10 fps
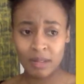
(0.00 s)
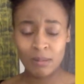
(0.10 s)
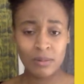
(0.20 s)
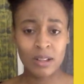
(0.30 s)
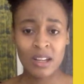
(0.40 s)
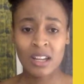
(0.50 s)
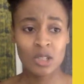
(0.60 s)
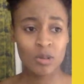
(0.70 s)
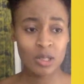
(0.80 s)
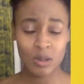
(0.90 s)
Maybe
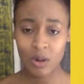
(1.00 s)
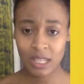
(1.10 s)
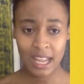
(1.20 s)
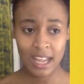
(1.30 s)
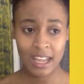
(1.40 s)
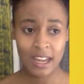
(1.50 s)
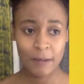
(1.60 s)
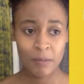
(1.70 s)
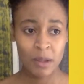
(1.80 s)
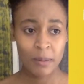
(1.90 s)
she was
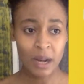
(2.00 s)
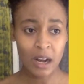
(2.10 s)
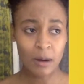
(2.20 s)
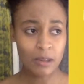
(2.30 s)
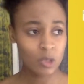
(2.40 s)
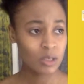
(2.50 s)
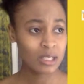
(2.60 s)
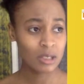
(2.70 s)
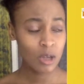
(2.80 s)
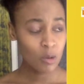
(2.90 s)
okay, uh, she
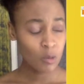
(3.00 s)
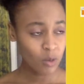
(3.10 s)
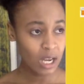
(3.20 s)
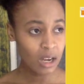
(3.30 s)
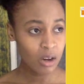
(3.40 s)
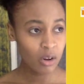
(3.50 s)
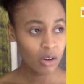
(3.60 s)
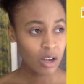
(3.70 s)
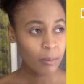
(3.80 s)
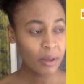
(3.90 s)
was doing
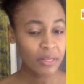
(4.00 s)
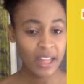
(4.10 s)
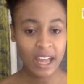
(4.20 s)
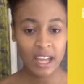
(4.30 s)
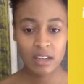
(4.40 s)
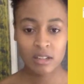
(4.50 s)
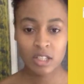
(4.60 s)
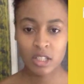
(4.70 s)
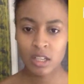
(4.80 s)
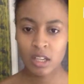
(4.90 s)
well, but then
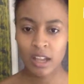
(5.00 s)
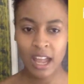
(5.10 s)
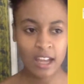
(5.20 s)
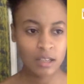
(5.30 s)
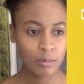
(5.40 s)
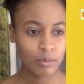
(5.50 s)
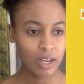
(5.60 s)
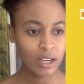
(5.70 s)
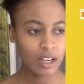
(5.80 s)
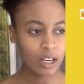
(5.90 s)
she had a
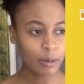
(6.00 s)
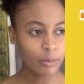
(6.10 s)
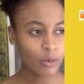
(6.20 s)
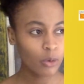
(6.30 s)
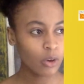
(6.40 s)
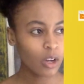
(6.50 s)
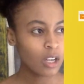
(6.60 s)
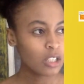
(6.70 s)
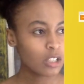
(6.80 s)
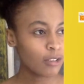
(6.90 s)
breakup or
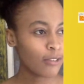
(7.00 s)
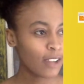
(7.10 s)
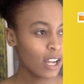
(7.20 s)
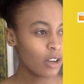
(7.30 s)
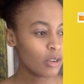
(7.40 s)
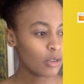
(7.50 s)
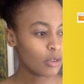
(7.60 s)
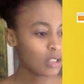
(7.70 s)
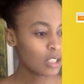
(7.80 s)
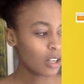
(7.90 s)
she
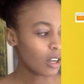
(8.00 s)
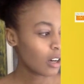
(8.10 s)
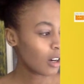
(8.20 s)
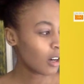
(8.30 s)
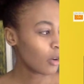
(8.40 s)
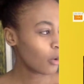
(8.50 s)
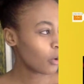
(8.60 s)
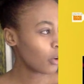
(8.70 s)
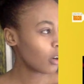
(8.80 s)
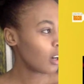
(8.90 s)
failed uh,
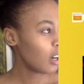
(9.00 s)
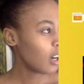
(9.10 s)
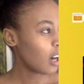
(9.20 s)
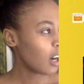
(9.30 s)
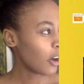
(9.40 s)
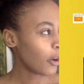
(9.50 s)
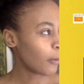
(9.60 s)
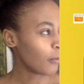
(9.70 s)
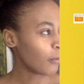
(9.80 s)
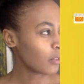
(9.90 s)
or
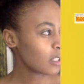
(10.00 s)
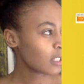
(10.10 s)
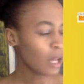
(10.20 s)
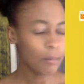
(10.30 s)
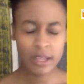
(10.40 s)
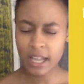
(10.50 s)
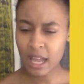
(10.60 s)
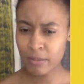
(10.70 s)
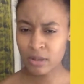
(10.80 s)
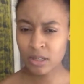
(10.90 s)
um, something
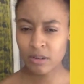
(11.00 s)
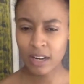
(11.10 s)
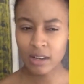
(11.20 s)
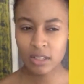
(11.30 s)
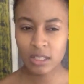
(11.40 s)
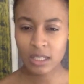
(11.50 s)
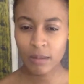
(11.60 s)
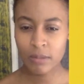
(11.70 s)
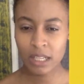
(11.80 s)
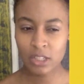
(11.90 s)
happened around her,
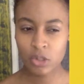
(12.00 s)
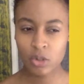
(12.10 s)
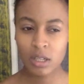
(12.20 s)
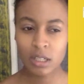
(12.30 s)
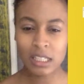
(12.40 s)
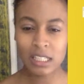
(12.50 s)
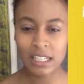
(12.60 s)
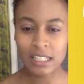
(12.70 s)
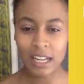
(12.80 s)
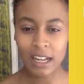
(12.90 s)
something triggered
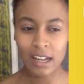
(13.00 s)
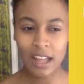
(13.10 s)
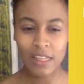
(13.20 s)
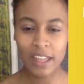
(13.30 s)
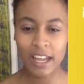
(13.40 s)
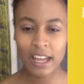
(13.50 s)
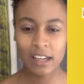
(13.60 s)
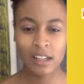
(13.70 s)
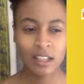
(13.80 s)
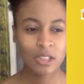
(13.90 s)
it. And
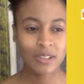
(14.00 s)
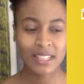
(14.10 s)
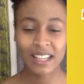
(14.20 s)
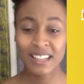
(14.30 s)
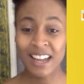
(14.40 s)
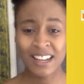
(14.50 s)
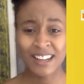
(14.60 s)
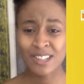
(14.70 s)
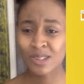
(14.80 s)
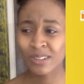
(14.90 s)
then she was like, nah, I
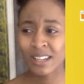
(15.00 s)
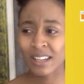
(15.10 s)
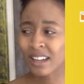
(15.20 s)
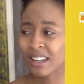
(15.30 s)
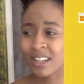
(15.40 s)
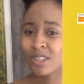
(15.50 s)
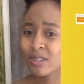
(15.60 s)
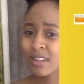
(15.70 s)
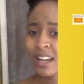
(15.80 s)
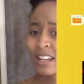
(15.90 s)
can't do it. I can't do it.